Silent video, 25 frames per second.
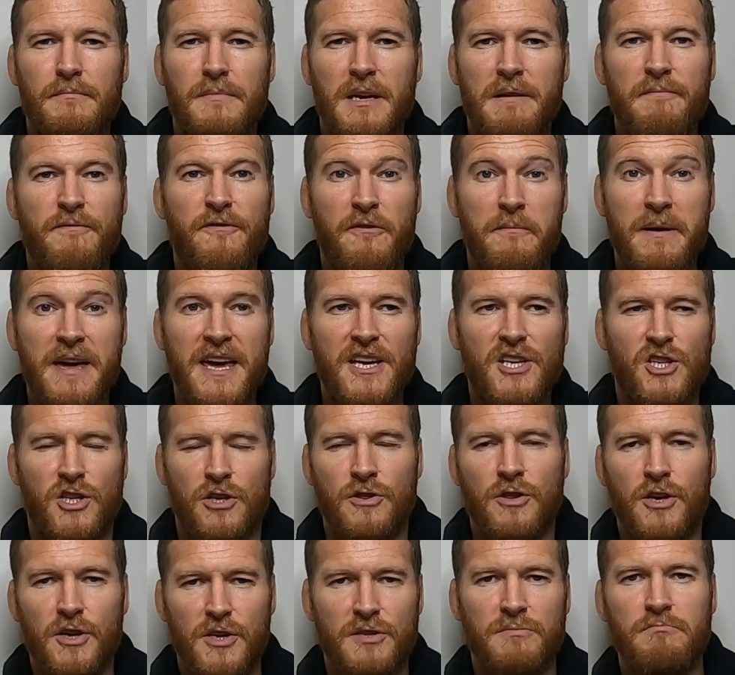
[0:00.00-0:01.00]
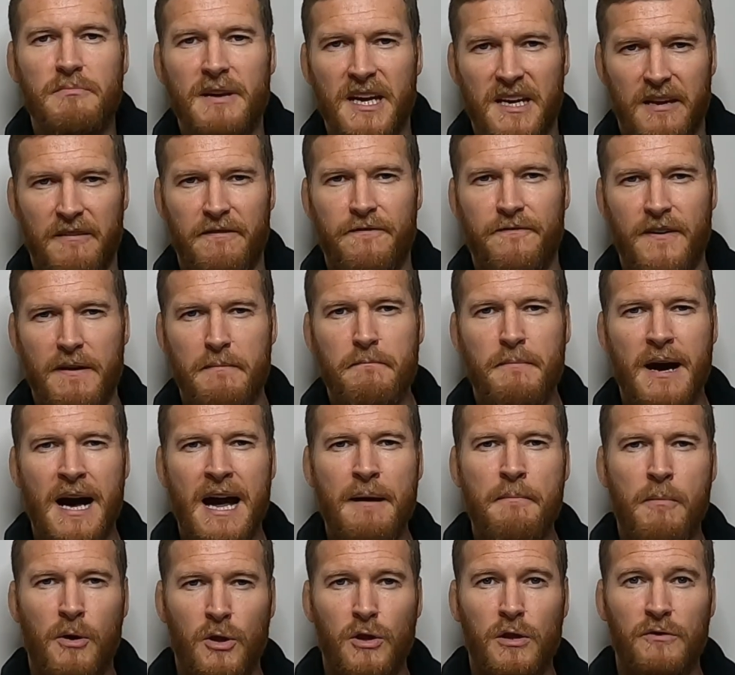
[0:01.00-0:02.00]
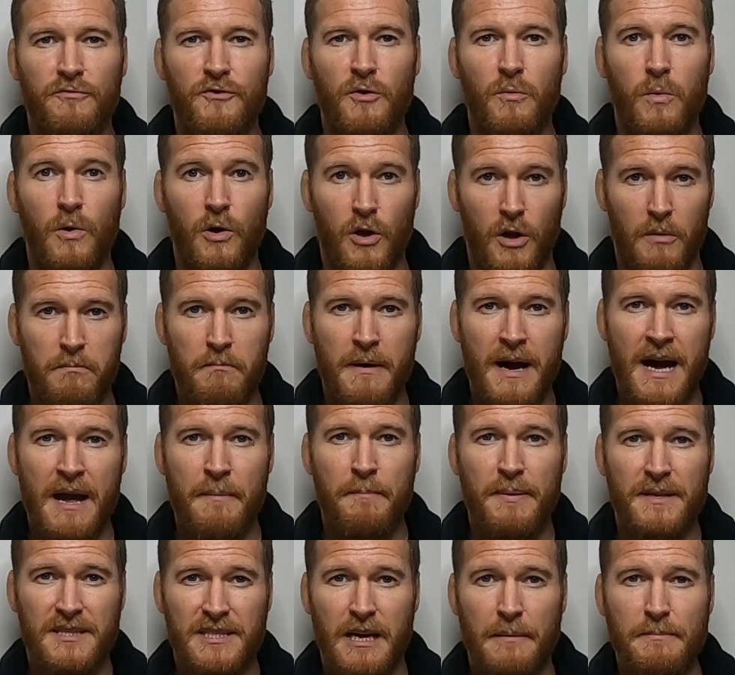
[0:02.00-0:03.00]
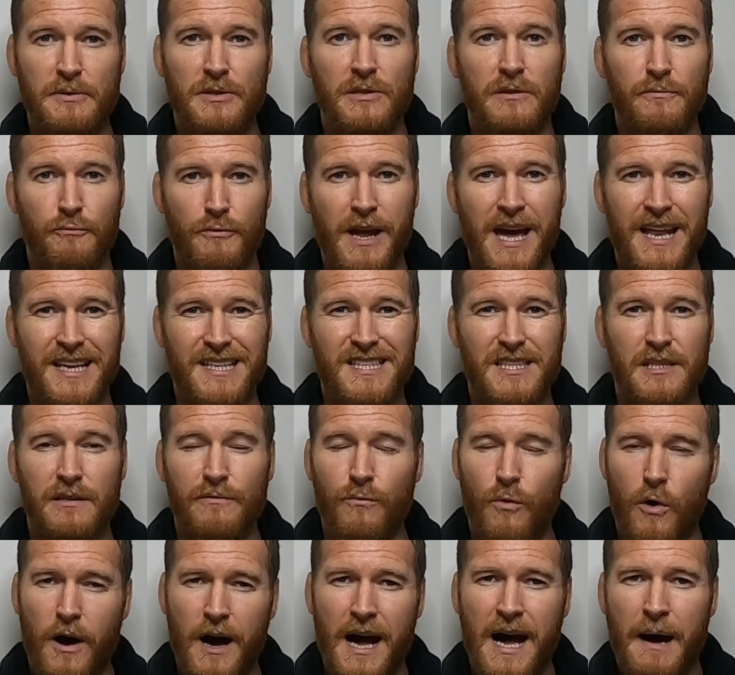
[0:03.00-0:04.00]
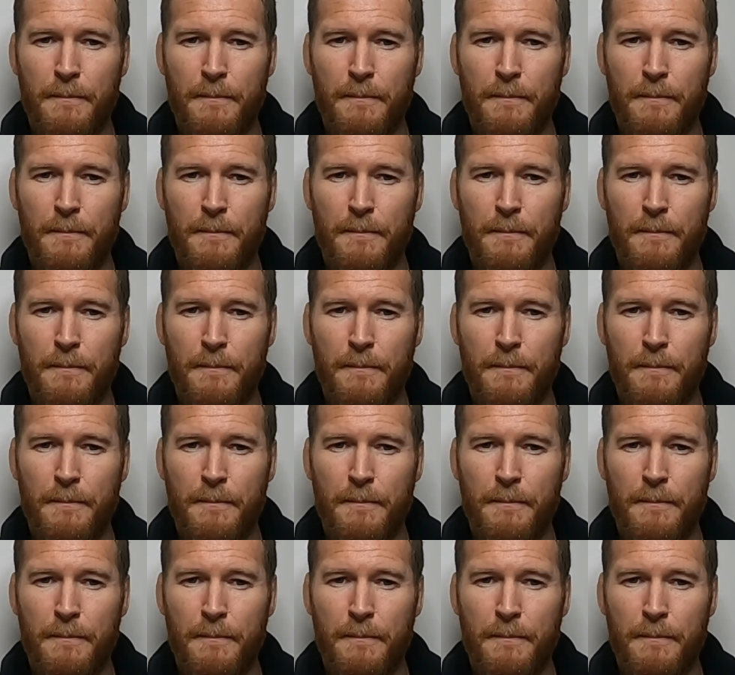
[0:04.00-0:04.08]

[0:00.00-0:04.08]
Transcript: information that has made it fit my model of the world, my perception of reality of what